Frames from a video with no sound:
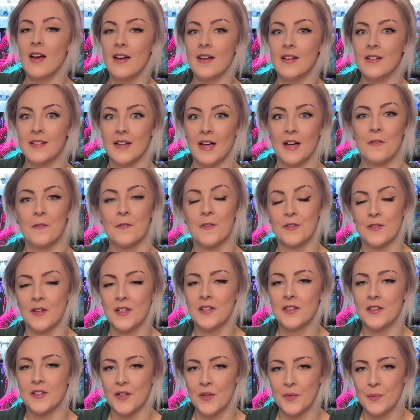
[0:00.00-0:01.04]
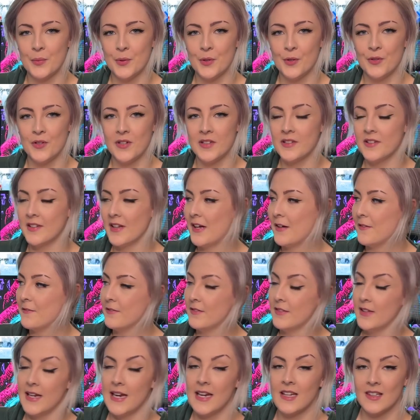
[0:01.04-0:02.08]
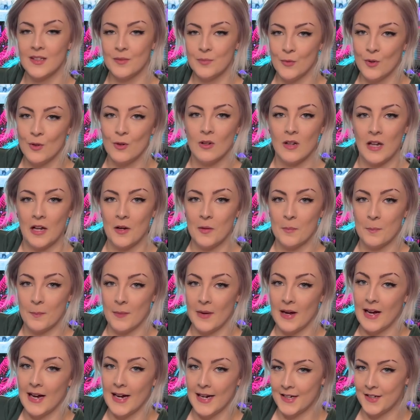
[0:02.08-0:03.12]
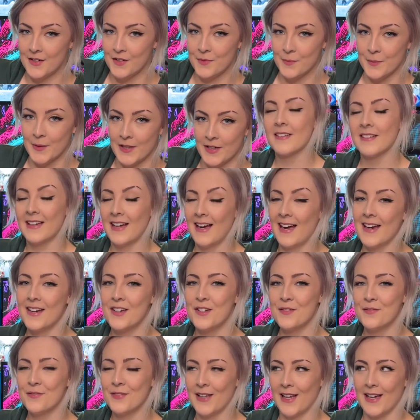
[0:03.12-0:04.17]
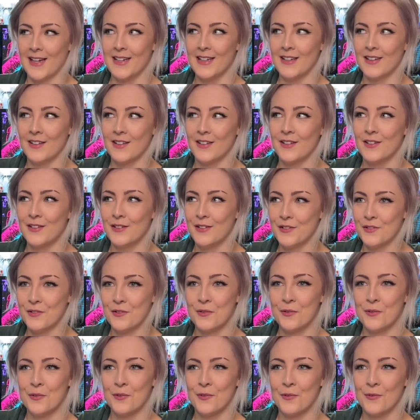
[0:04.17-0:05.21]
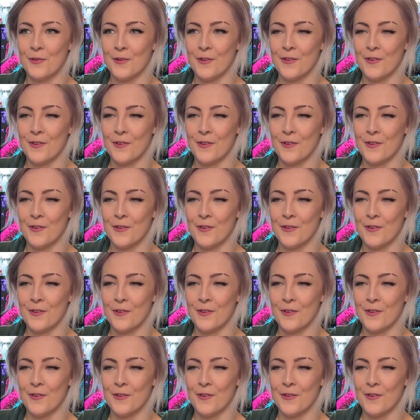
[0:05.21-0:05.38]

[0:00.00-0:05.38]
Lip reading: Now for the rest of the components, I've laid them all out behind me, kind of like, you know,